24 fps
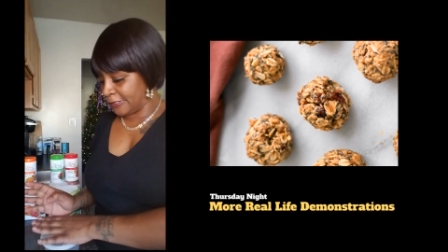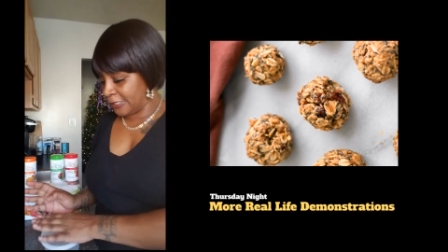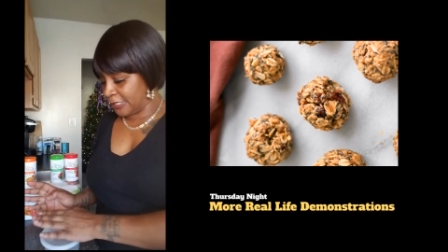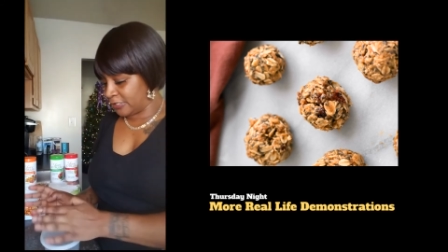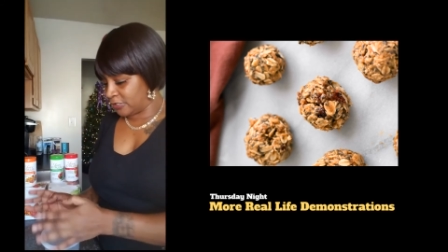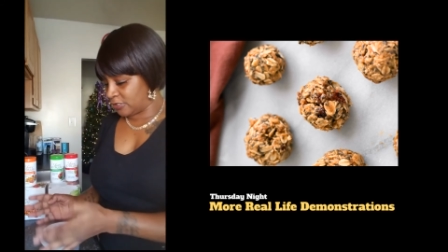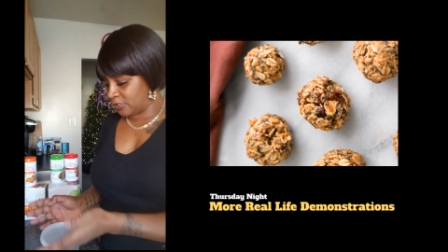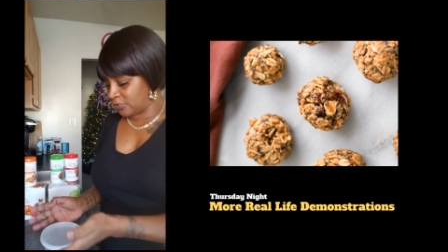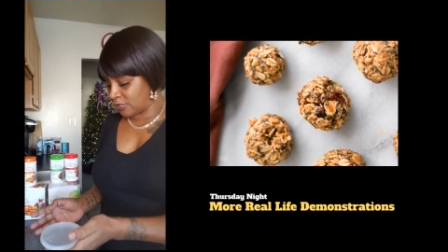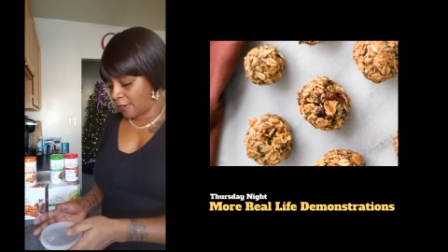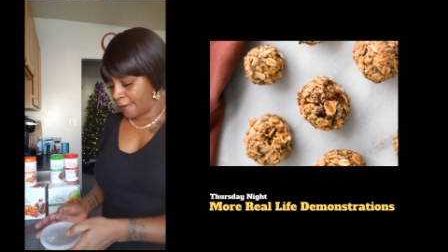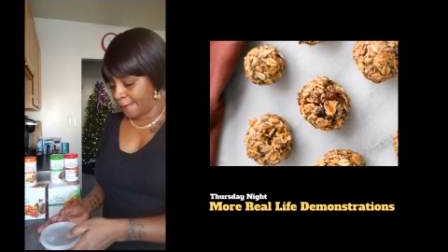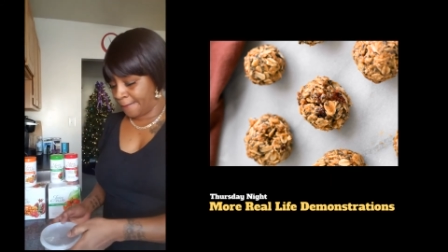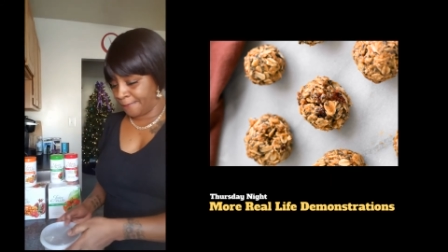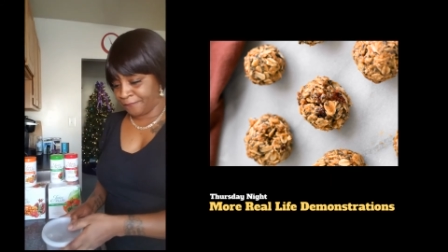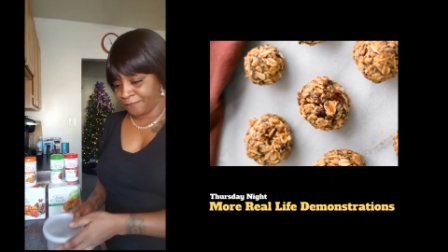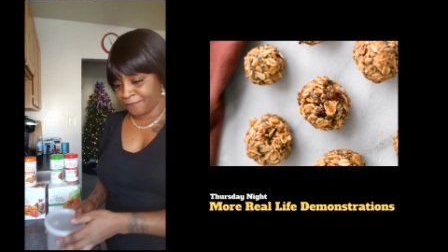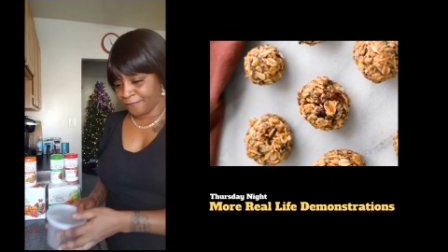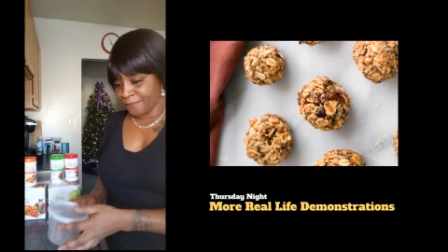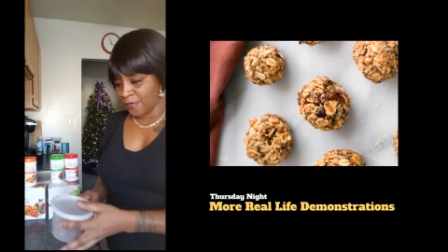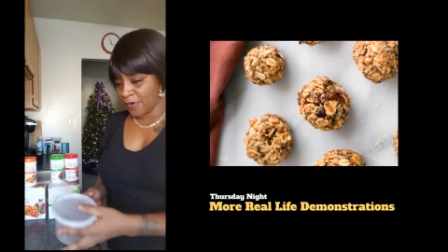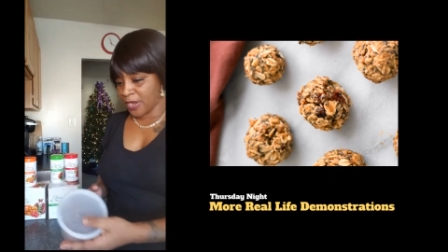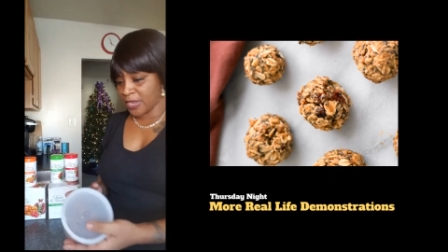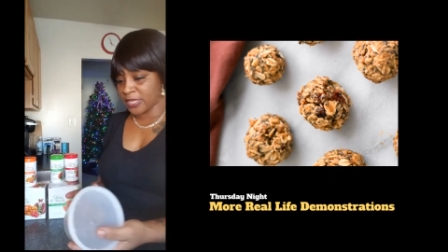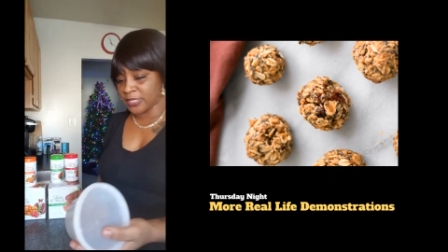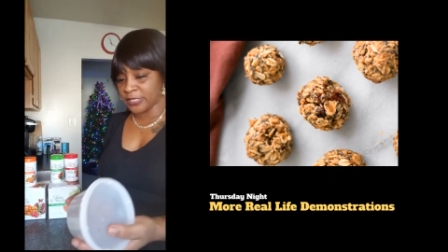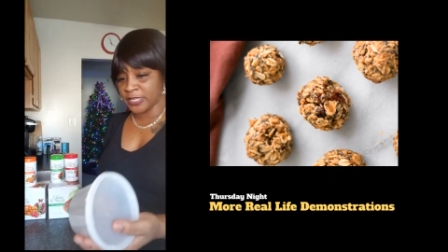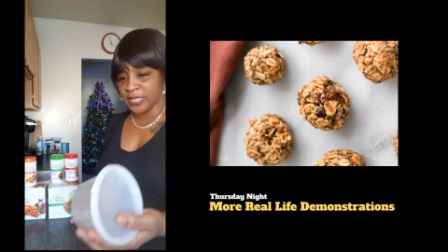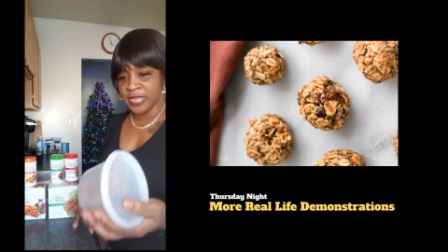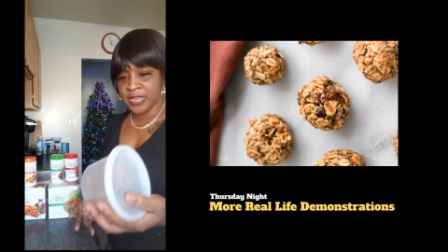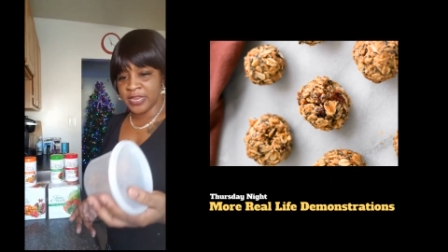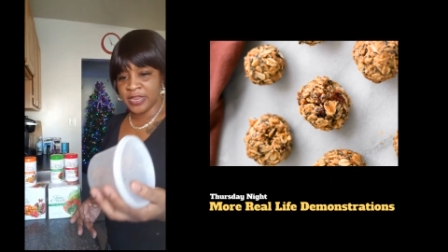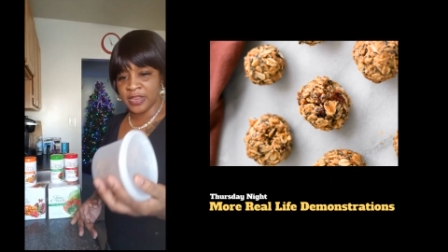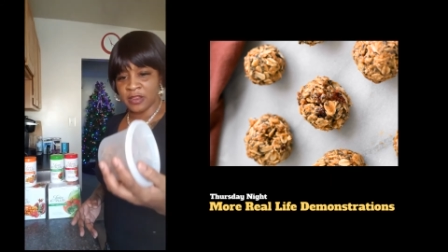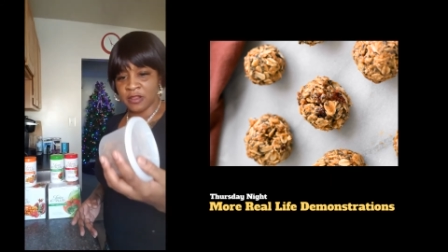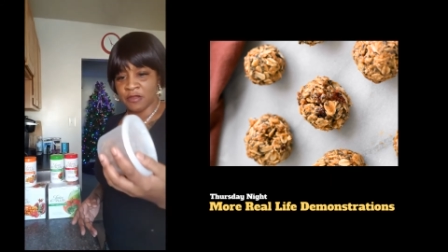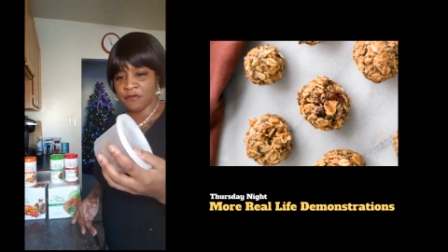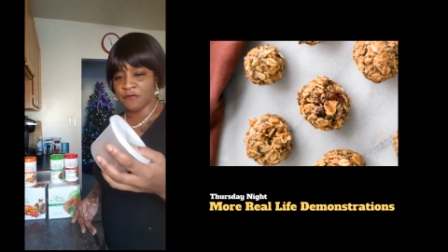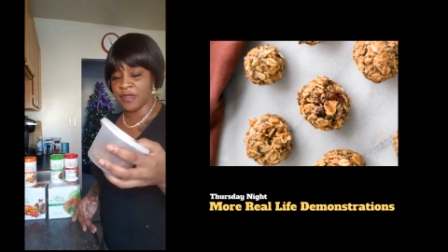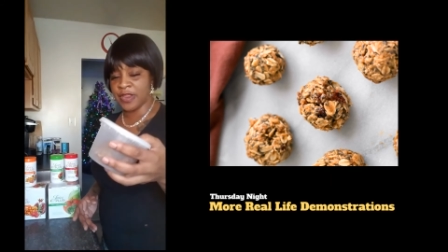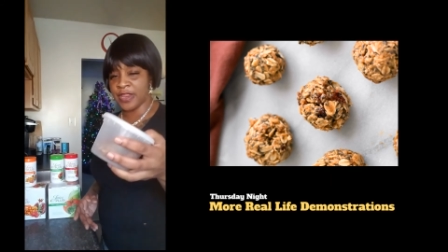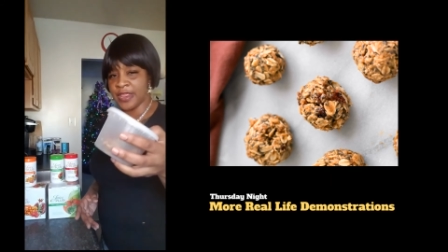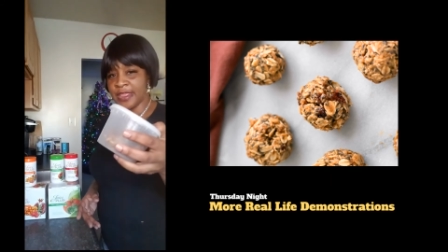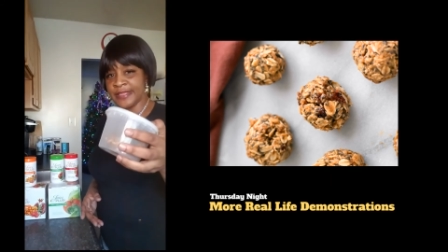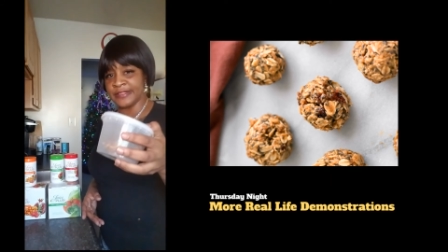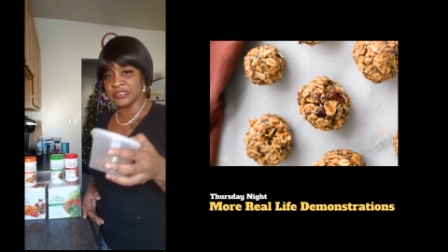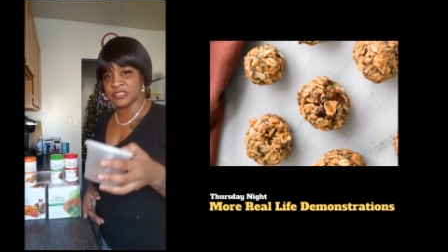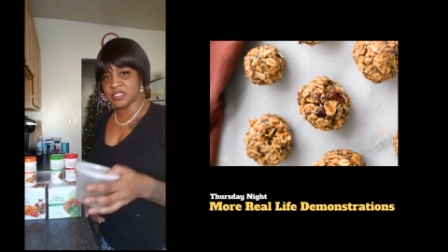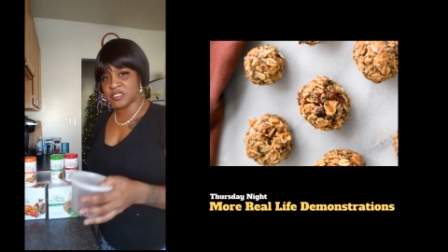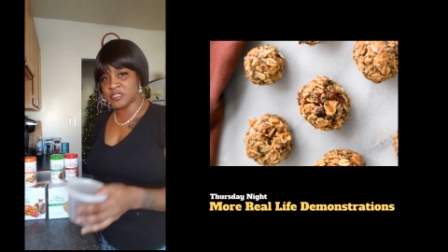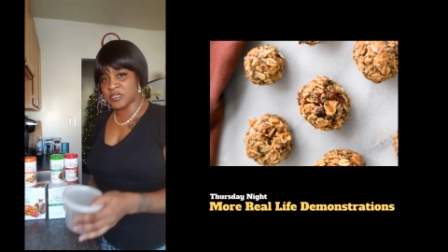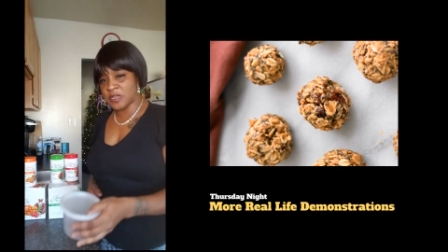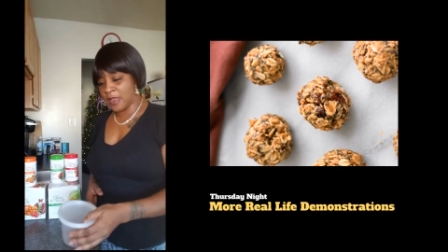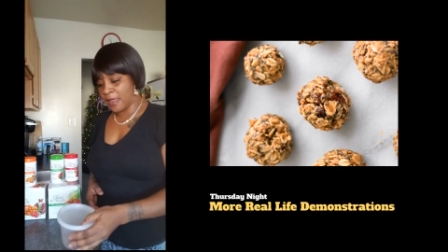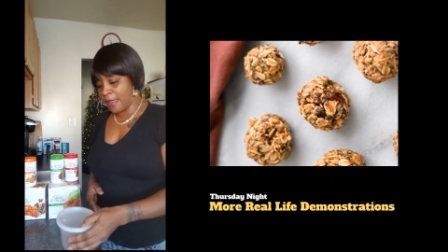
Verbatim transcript: It's um, very clean ingredients,